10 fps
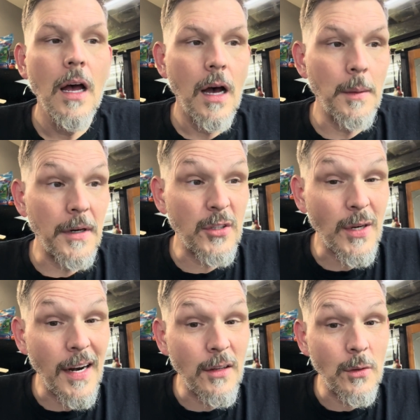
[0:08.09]
I'm going to
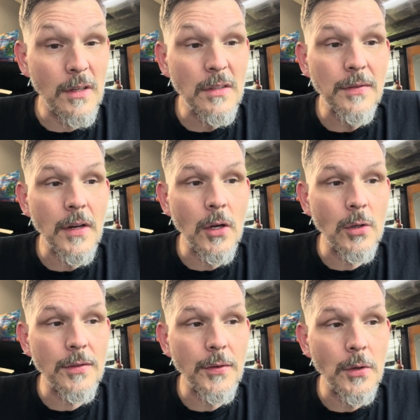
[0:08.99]
try to do these
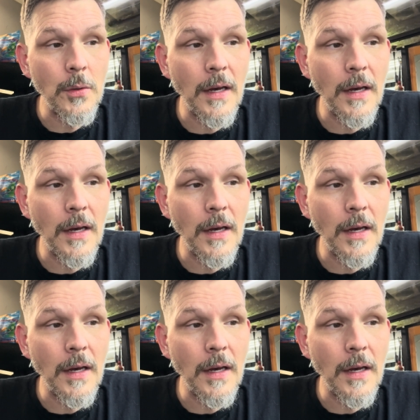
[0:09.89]
videos for you